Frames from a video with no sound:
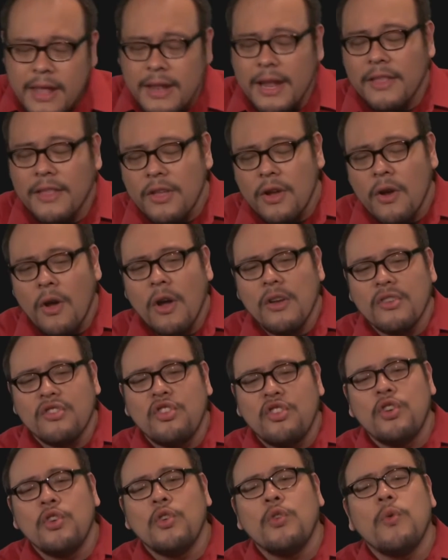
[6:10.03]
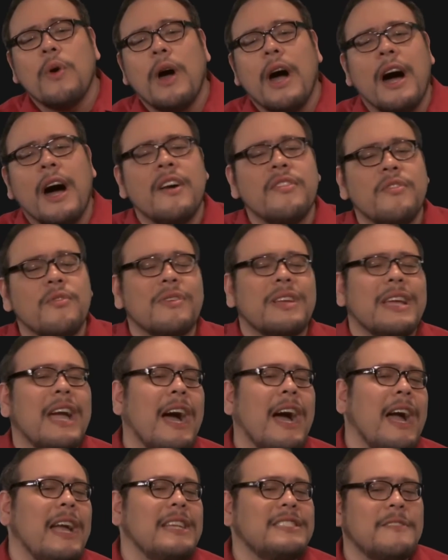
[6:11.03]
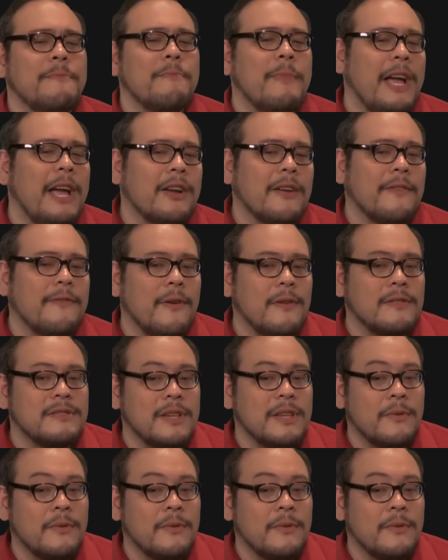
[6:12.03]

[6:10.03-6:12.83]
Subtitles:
Now, there are two other kinds of microphones